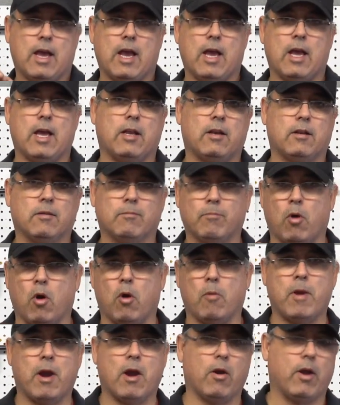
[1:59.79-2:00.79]
and
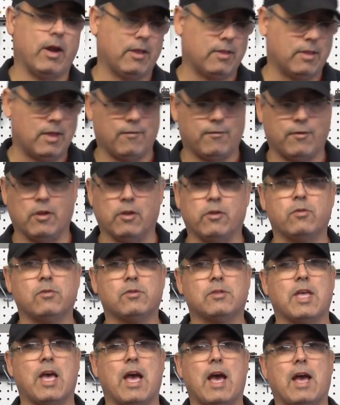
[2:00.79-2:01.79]
ball bearing that if you
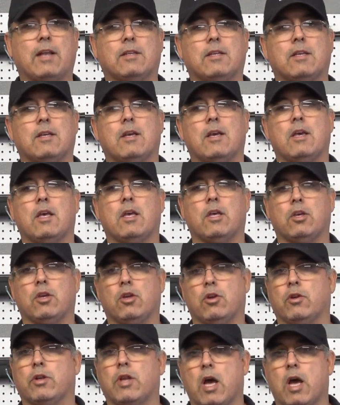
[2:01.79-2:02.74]
lose that, you're